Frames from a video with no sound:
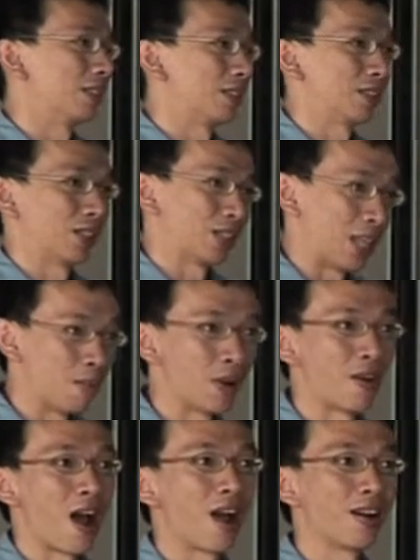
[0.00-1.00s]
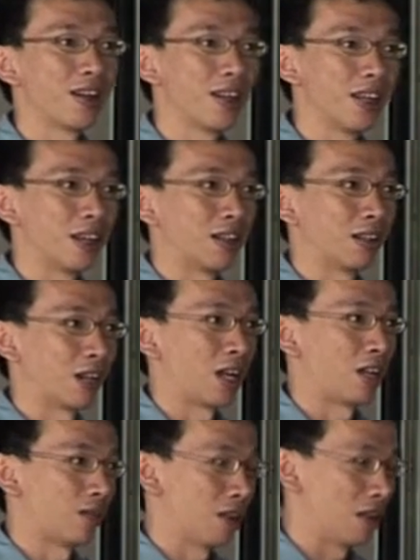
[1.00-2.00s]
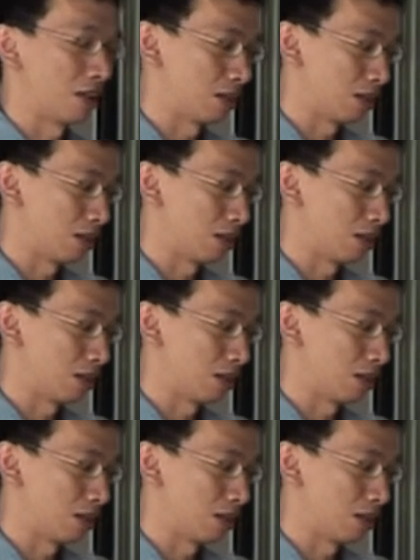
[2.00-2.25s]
Just temporary and kind of like,